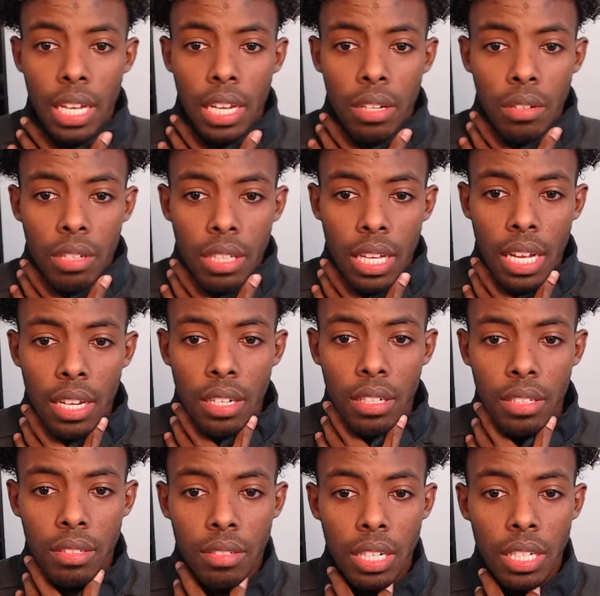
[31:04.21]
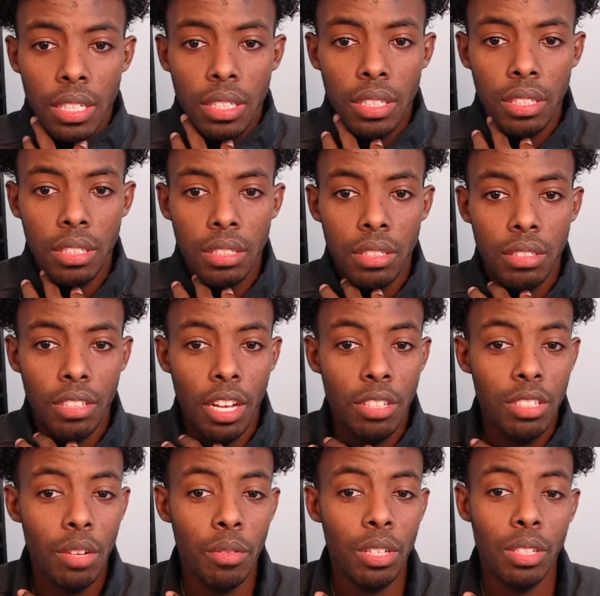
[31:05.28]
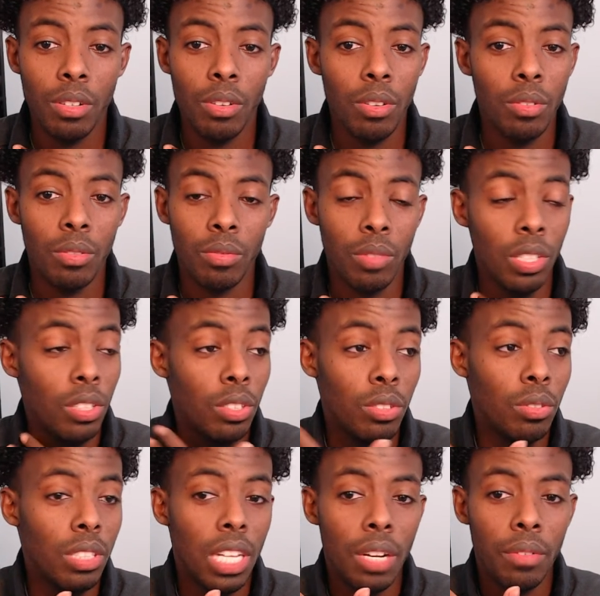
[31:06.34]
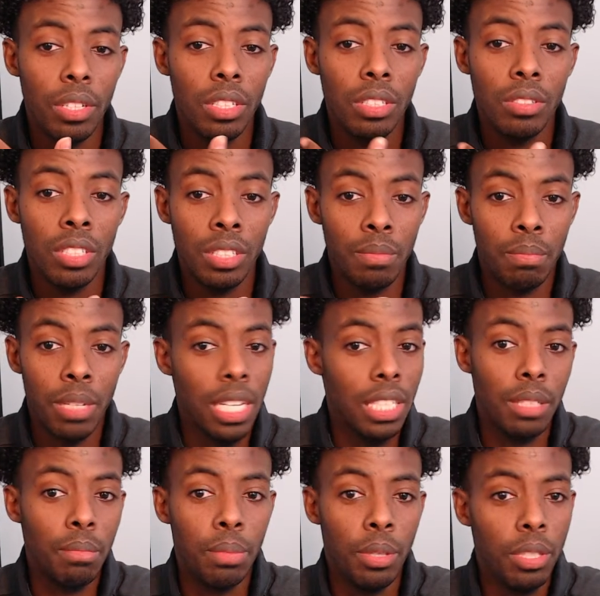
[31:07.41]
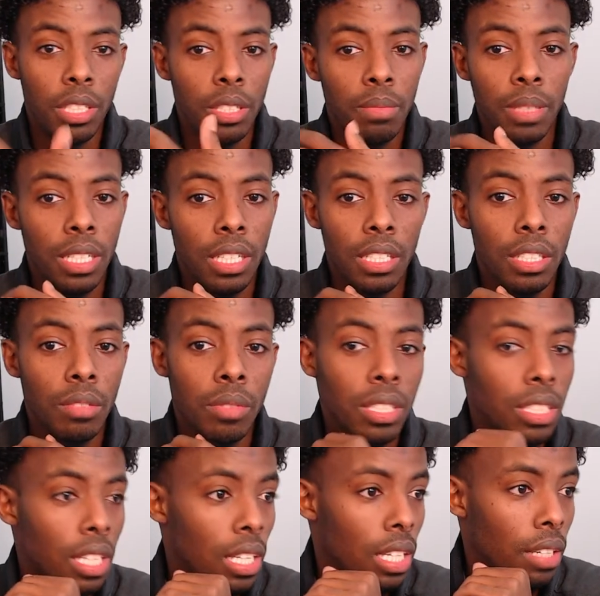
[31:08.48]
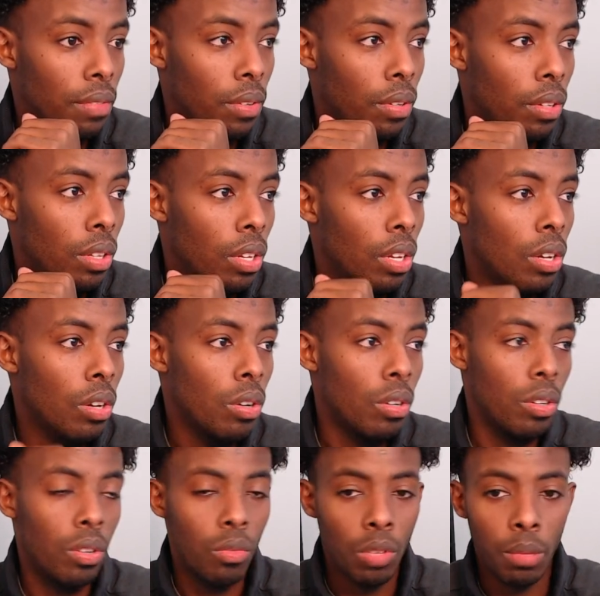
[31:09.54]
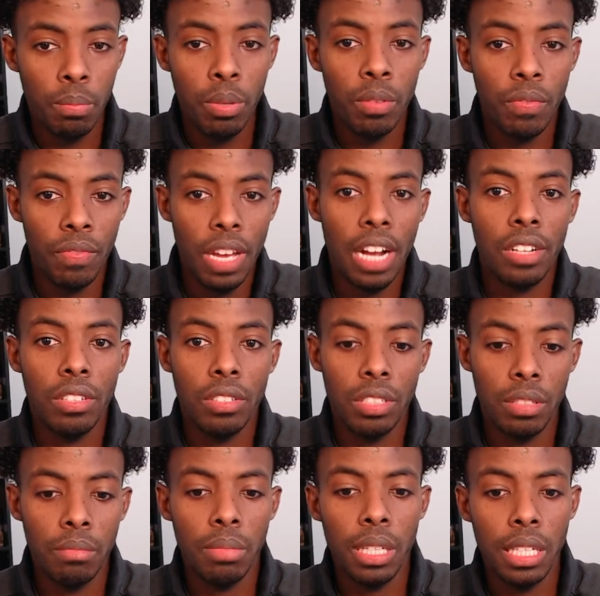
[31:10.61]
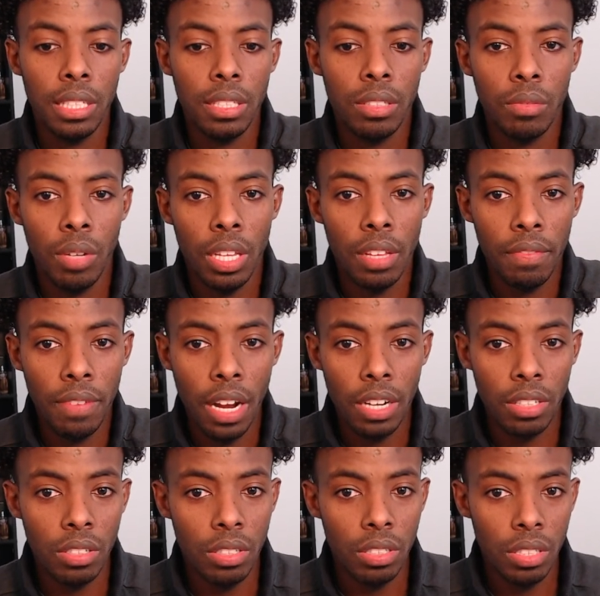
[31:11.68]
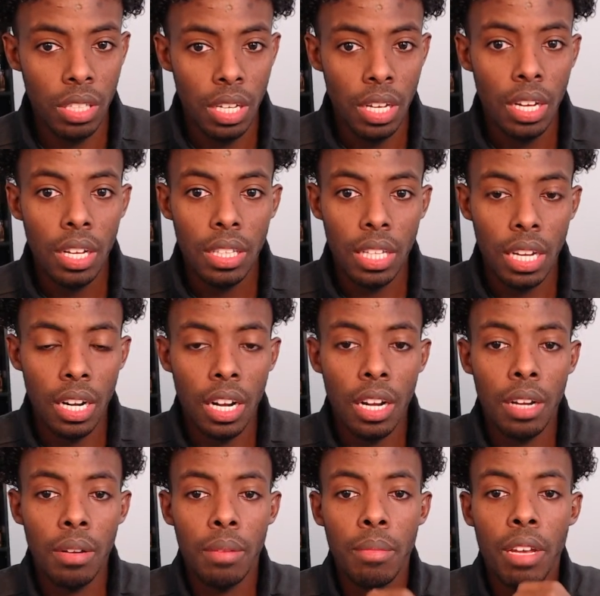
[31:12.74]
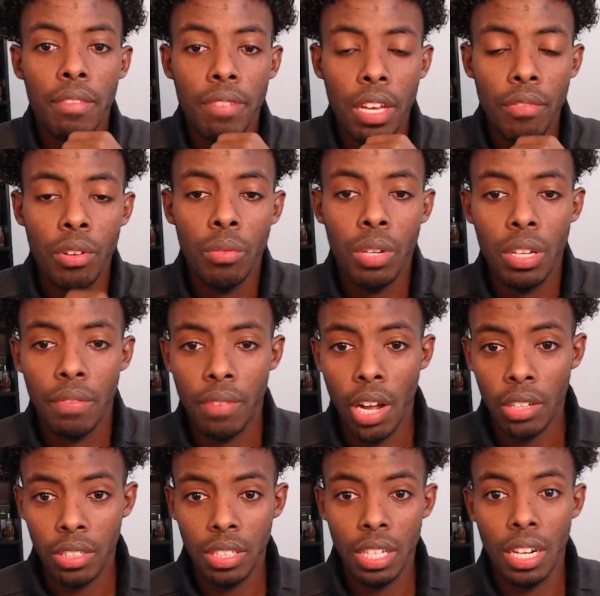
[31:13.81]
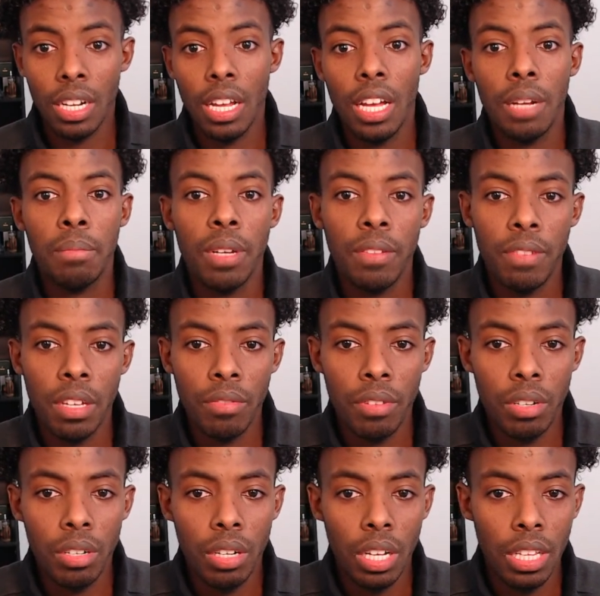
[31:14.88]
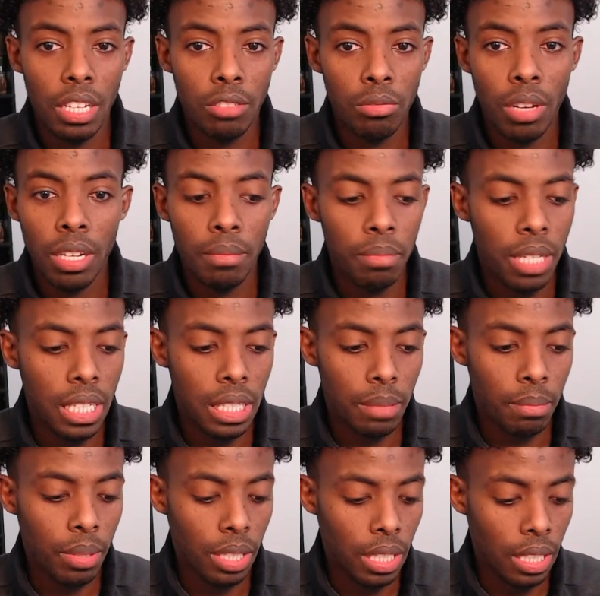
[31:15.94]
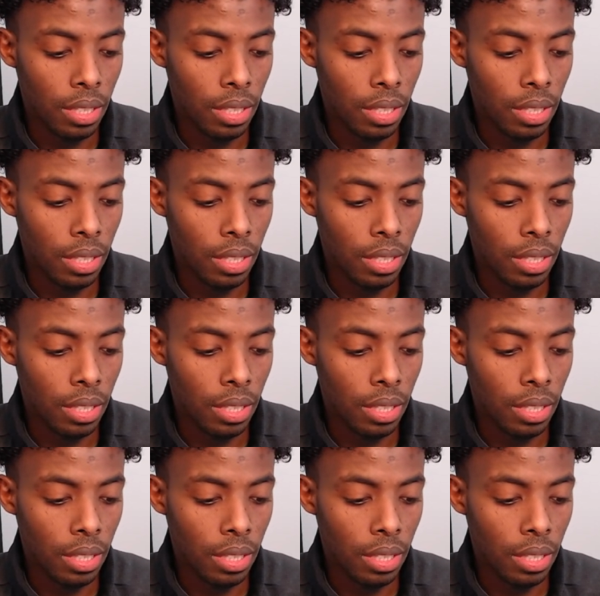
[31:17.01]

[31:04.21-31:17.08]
Look at that, right? That's how we didn't do that. We didn't just place a put just because it reached that level. We put factors in place. What are the factors that are in my favor? What are the factors that are not in my favor? And that's why I didn't place a put here.